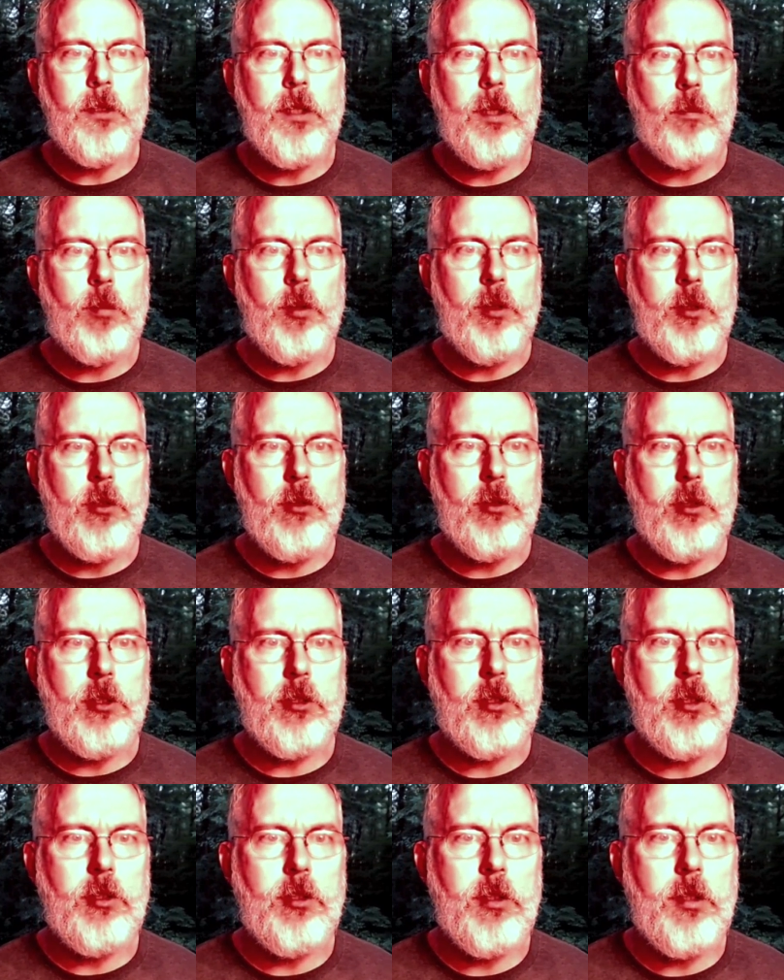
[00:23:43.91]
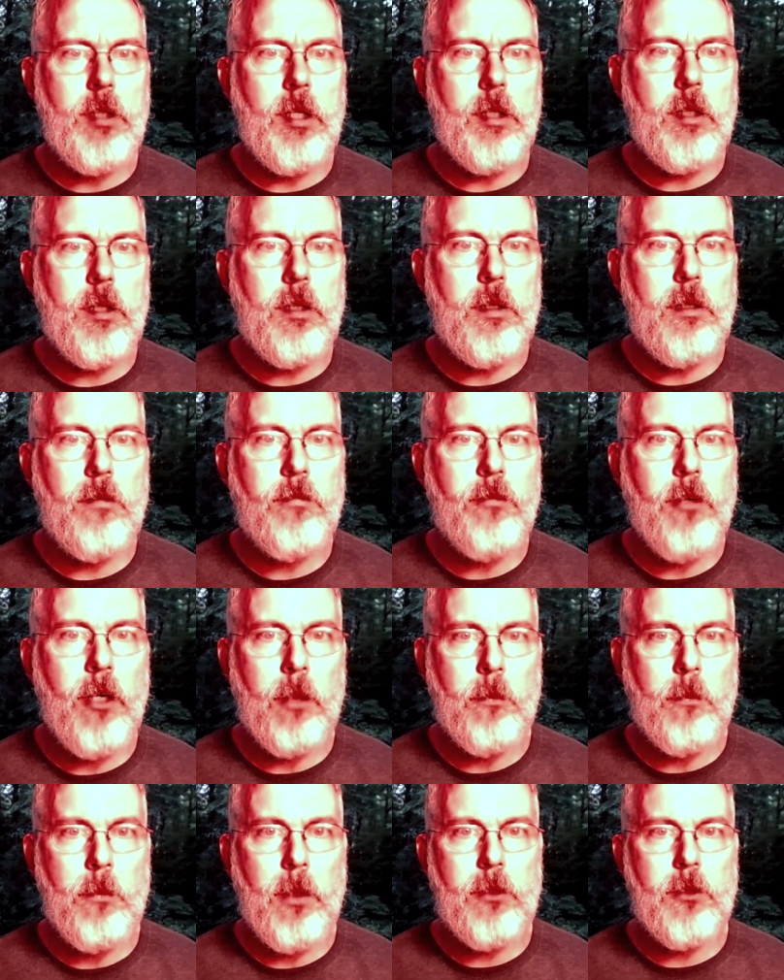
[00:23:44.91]
It produces good and
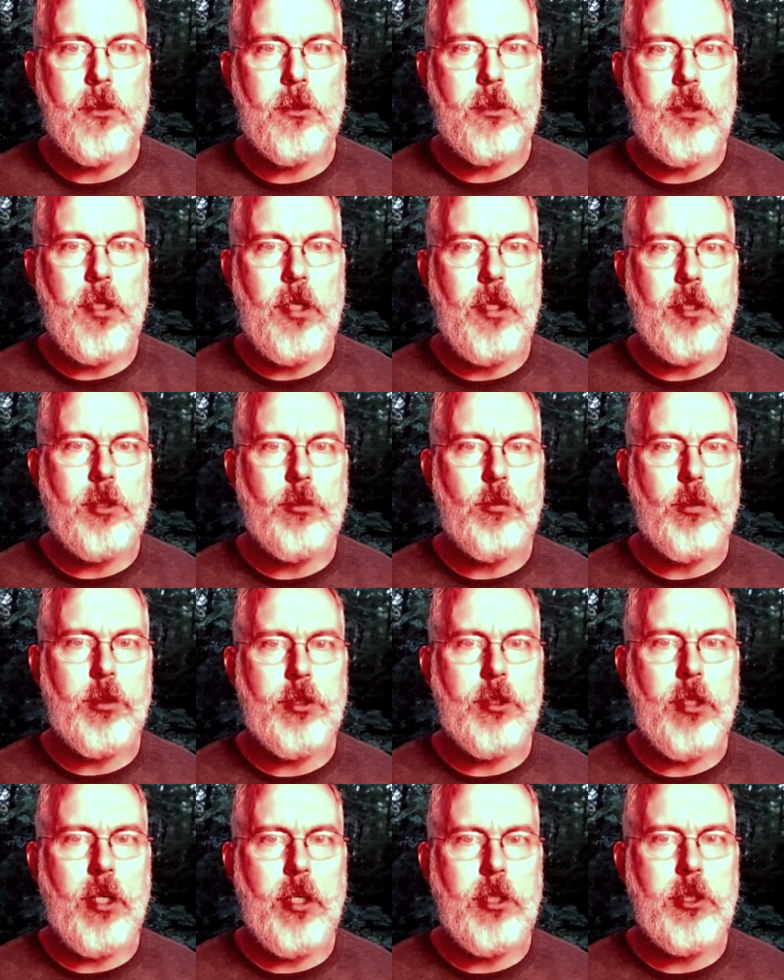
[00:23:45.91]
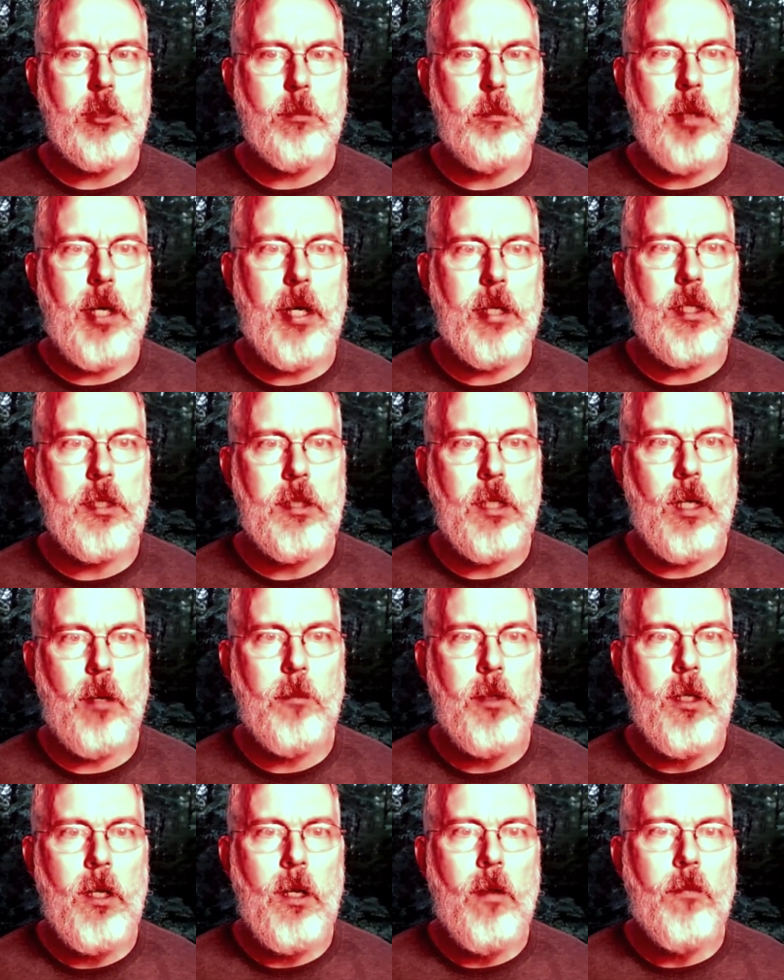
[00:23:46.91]
clarifying mental states with science backing
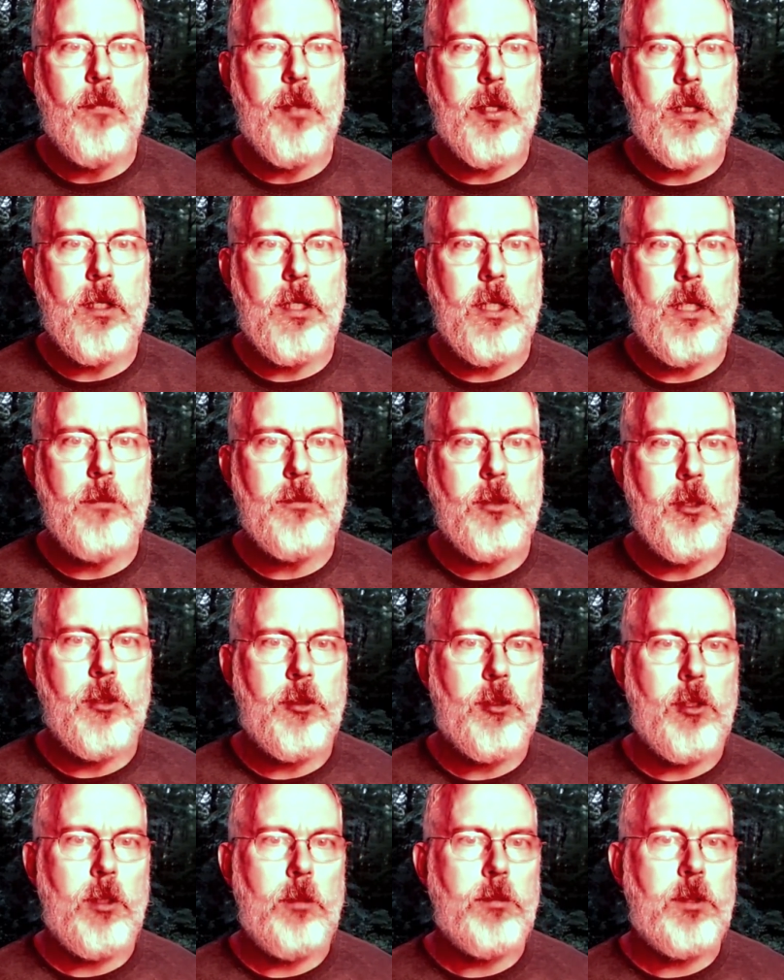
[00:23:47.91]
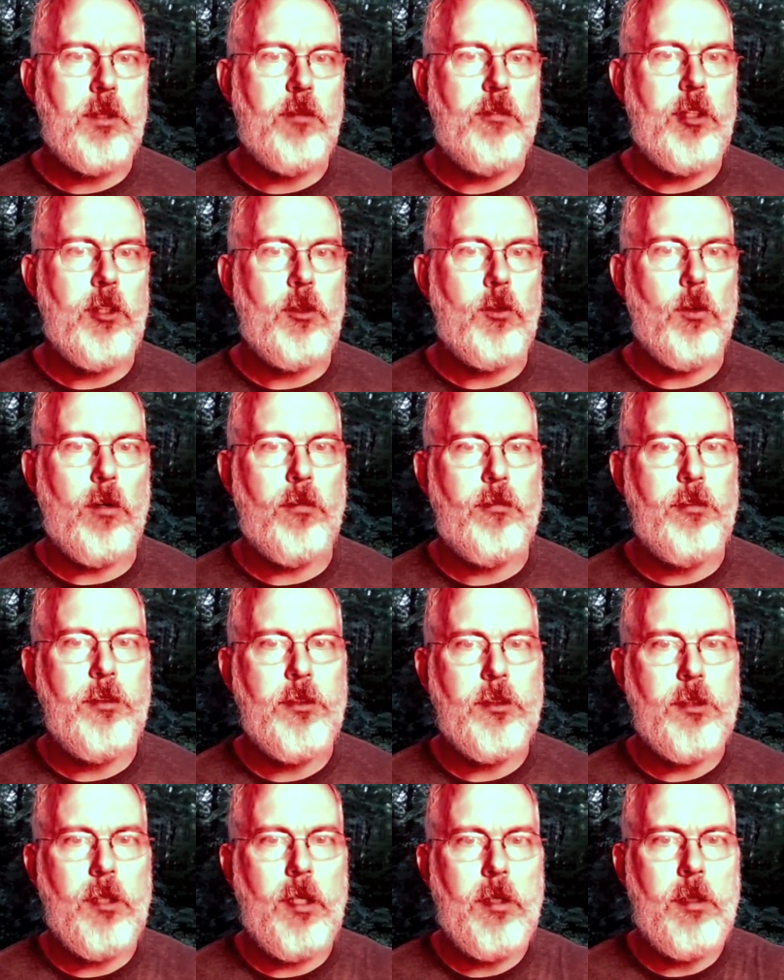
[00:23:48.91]
up the claims in terms of
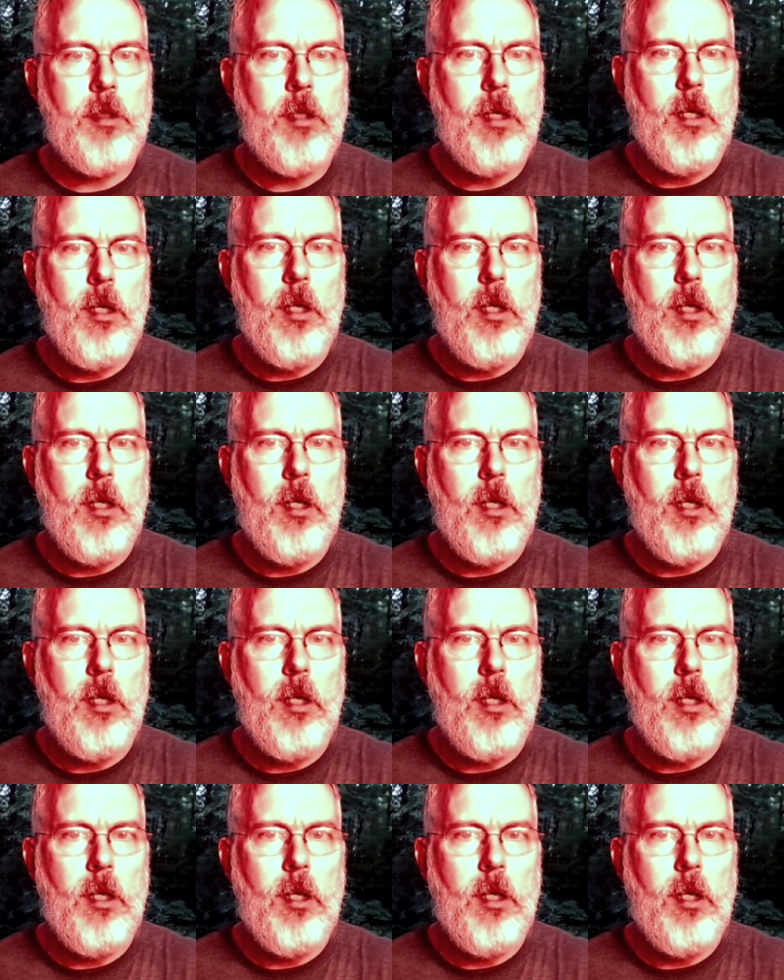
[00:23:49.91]
endorphins and